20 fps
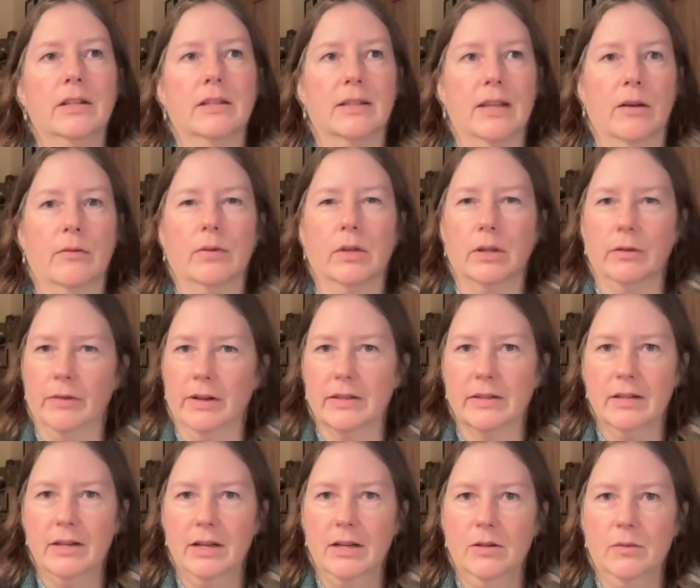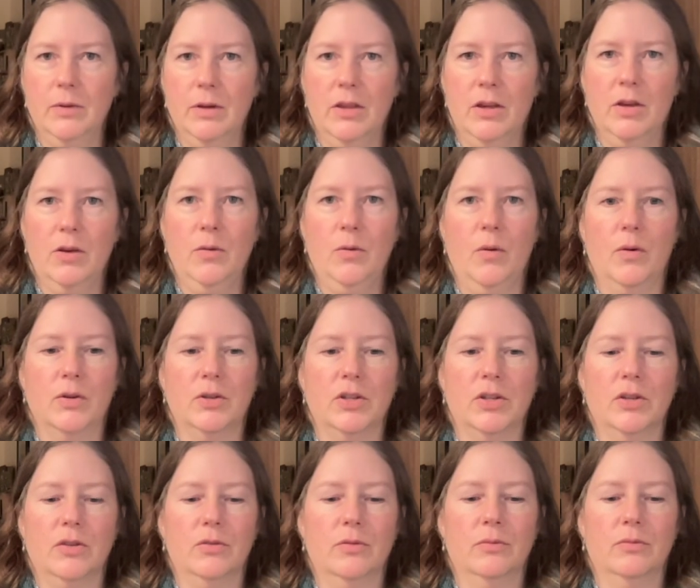Has that really resonated with you, or
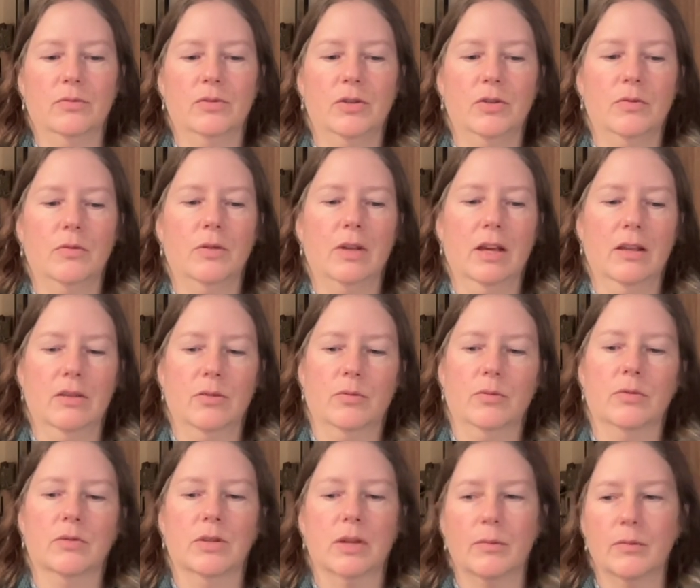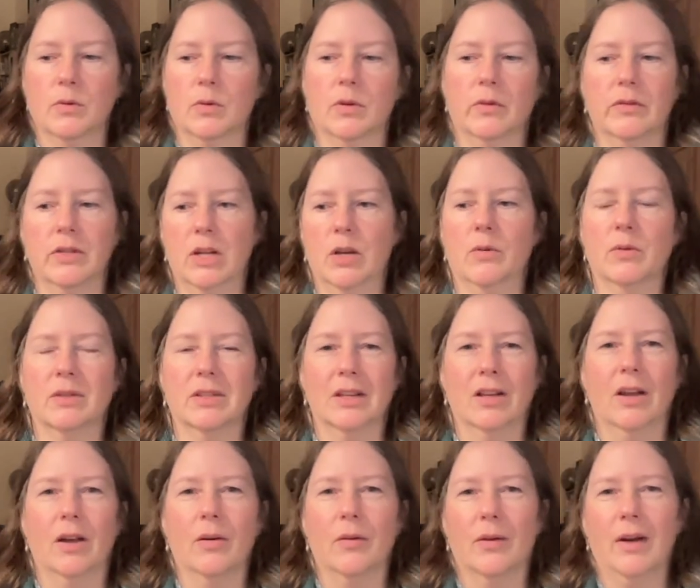do you do you get through some sort of sequence
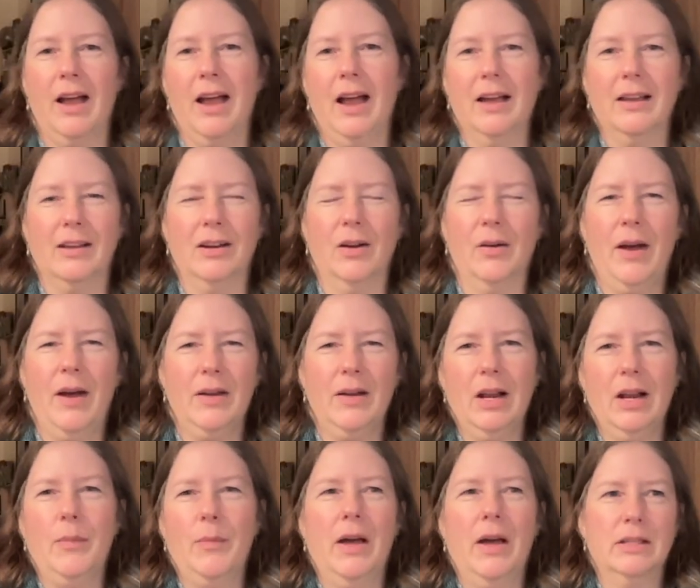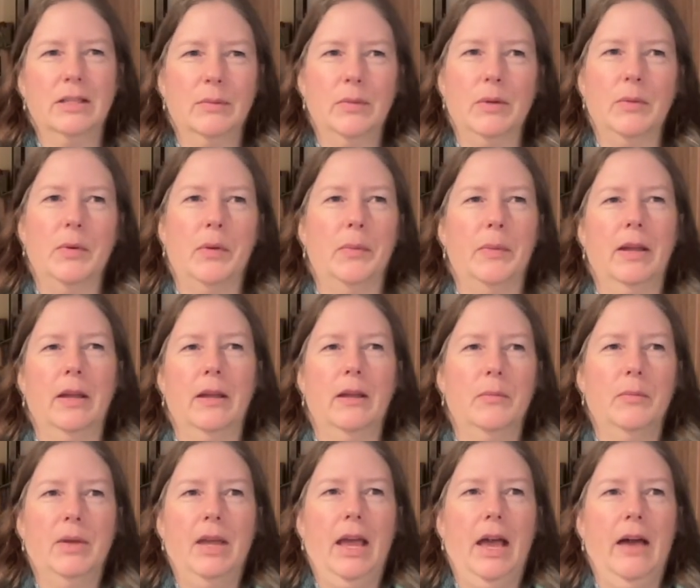and go, you know, how can I possibly be
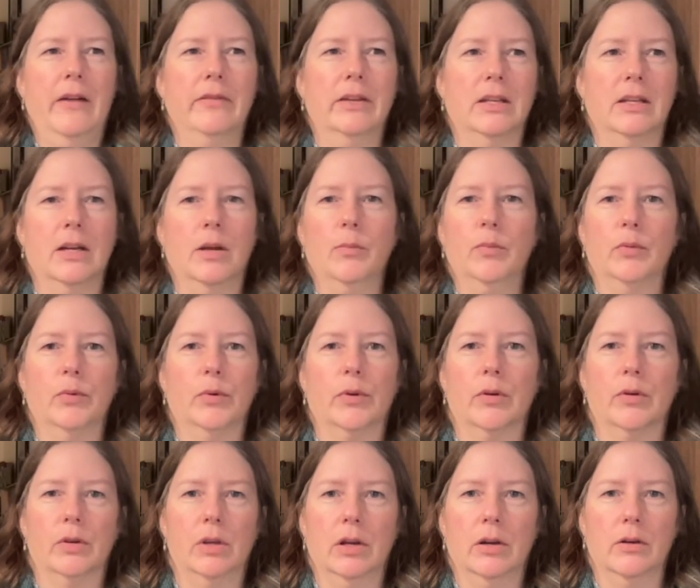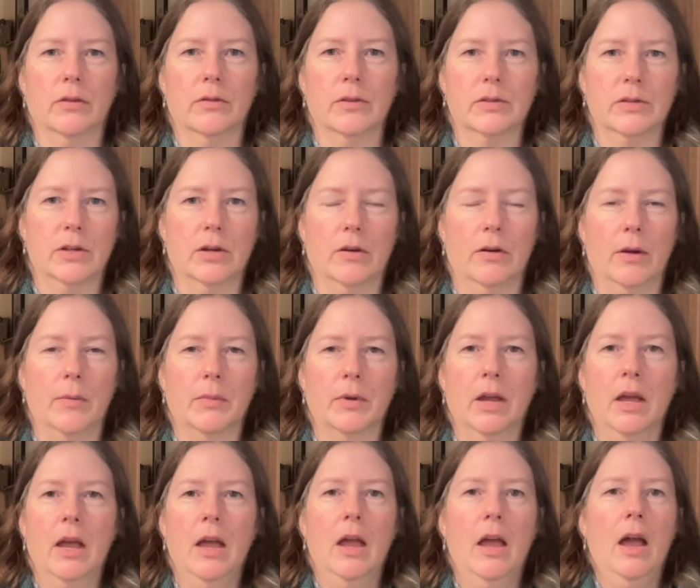be having an emperor year this year? I'm
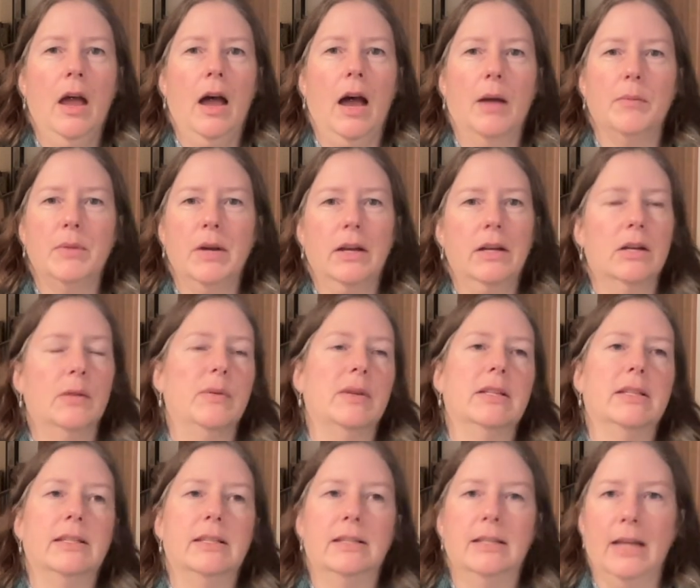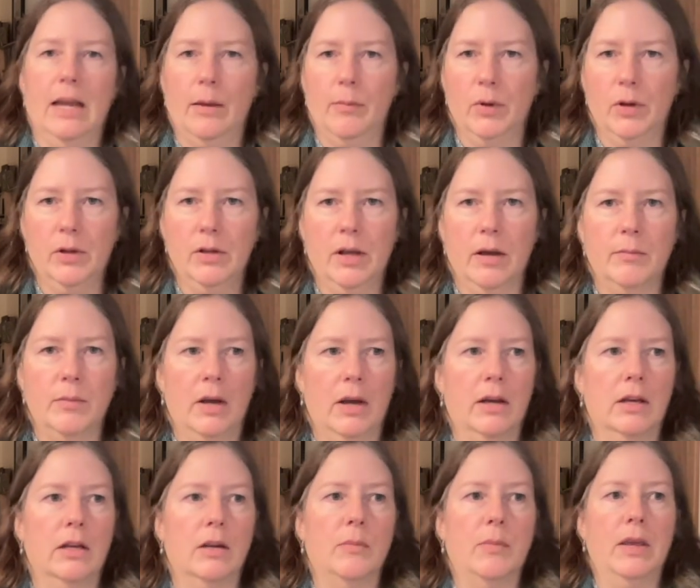I'm not going to be stable. I'm
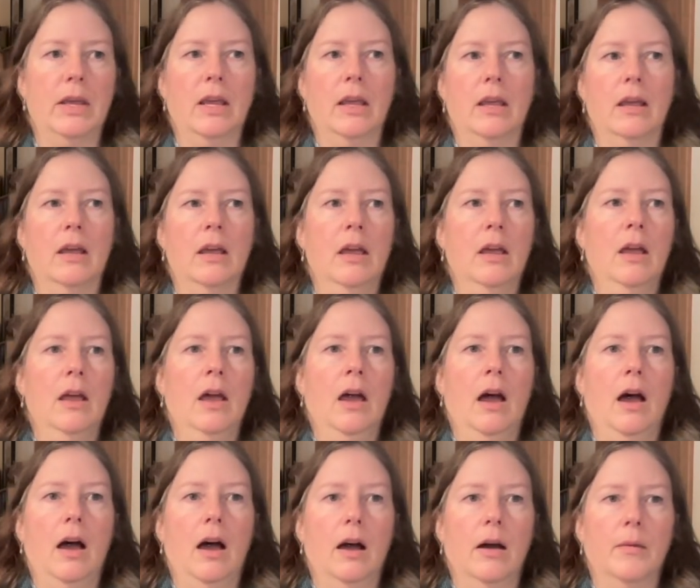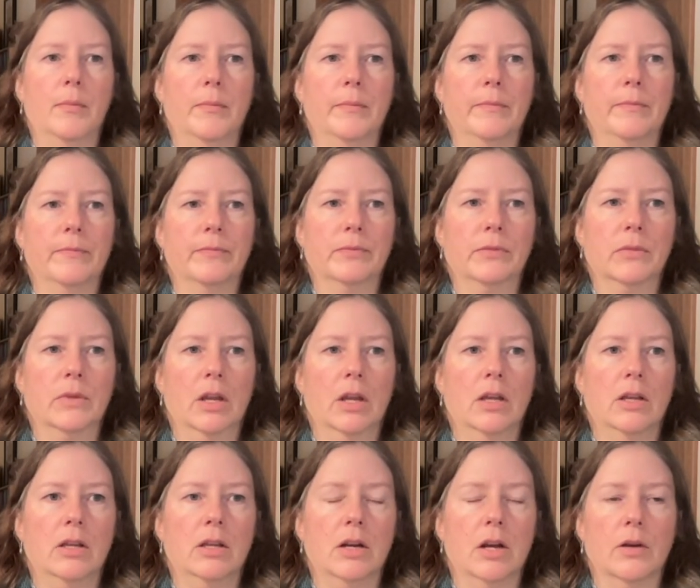not going to be um,
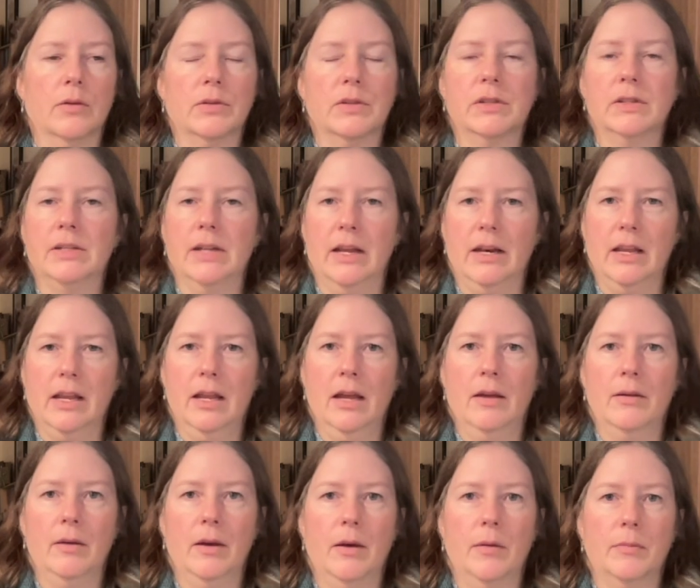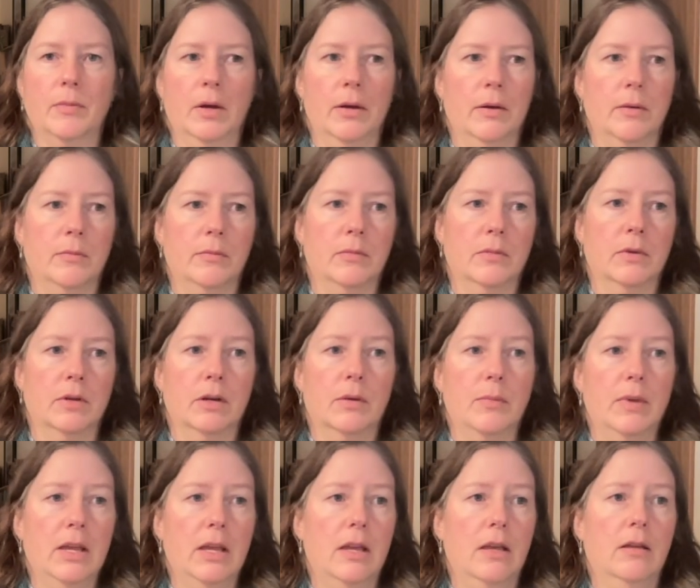you know steady I, I'm, I'm going to
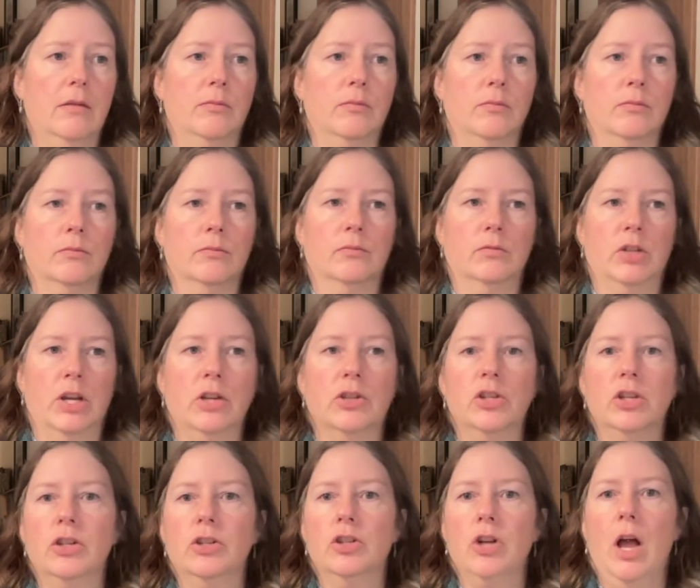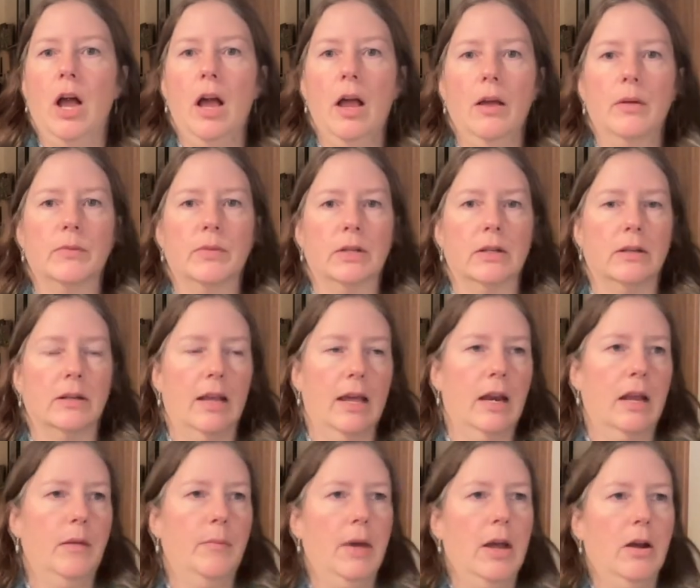be changing jobs and
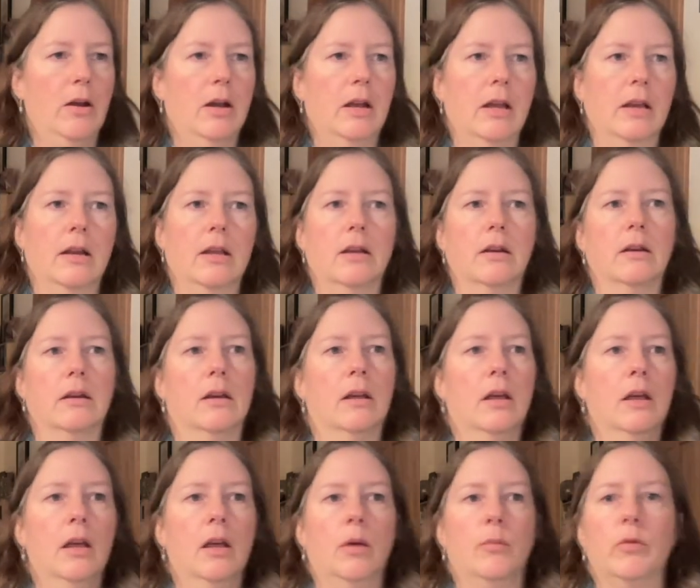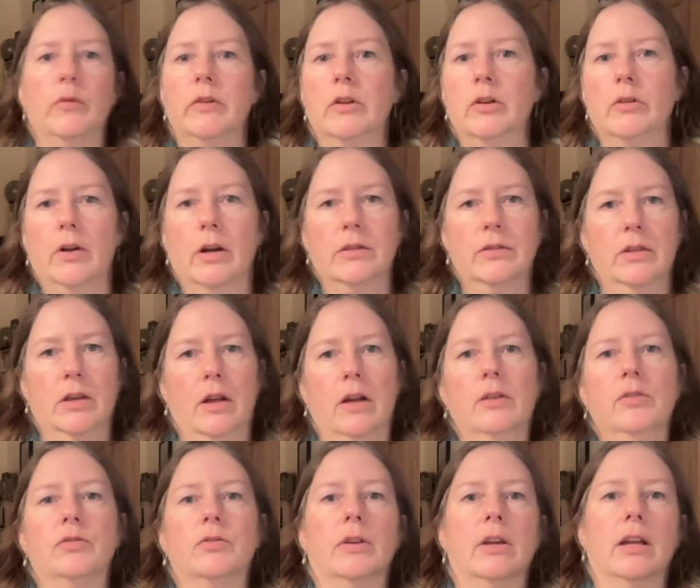getting married and moving across the
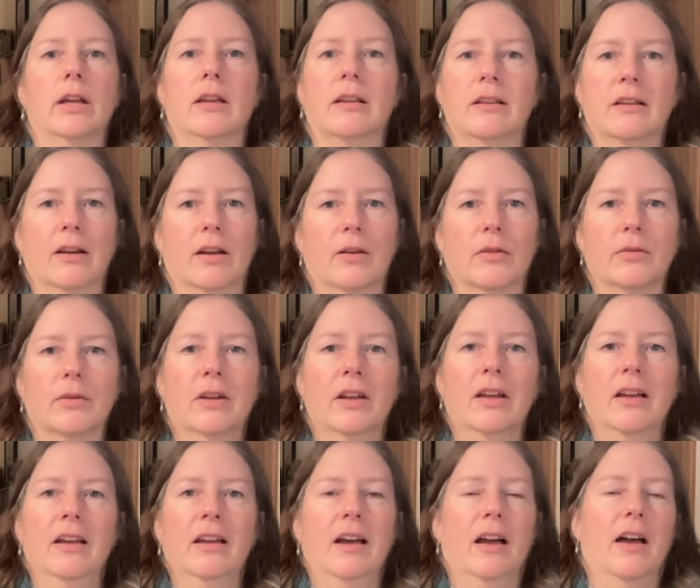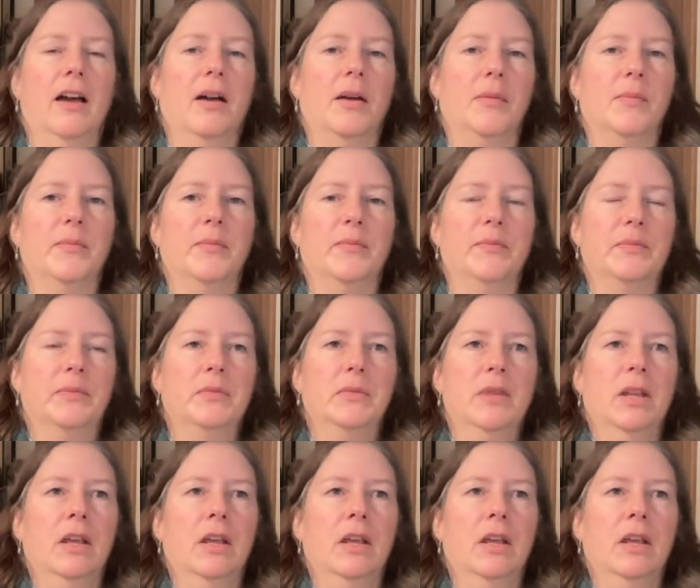country you know um,